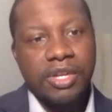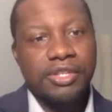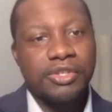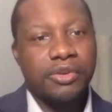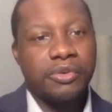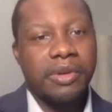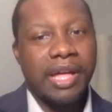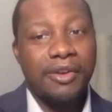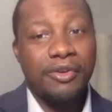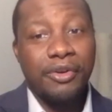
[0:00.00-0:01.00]
So I
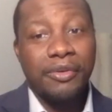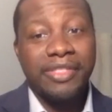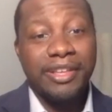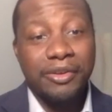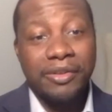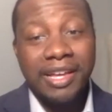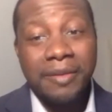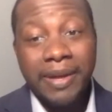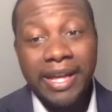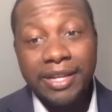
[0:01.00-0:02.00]
don't know if they're gonna
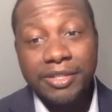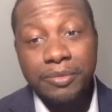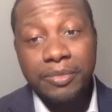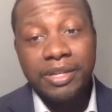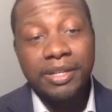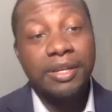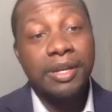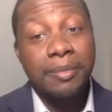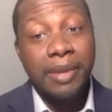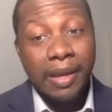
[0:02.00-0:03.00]
like my answer, but
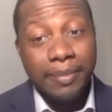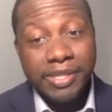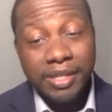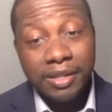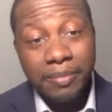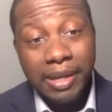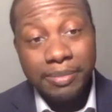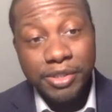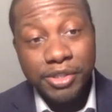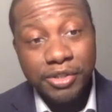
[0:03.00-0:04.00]
come to Abyssinian
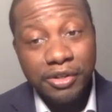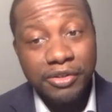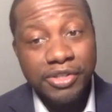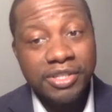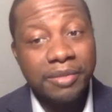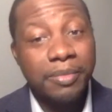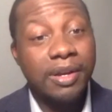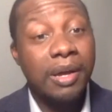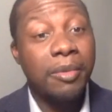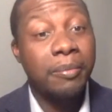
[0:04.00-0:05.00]
Baptist Church,
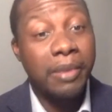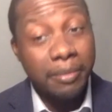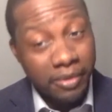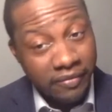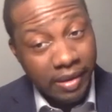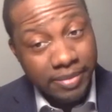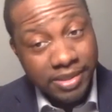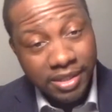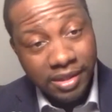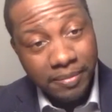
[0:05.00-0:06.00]
become a member of
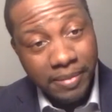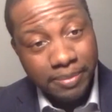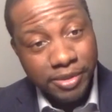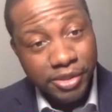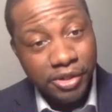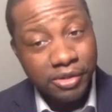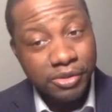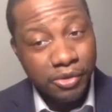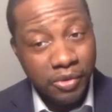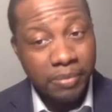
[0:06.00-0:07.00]
Abyssinian Baptist Church,
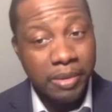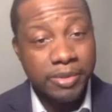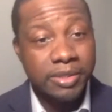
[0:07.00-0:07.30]
go through our membership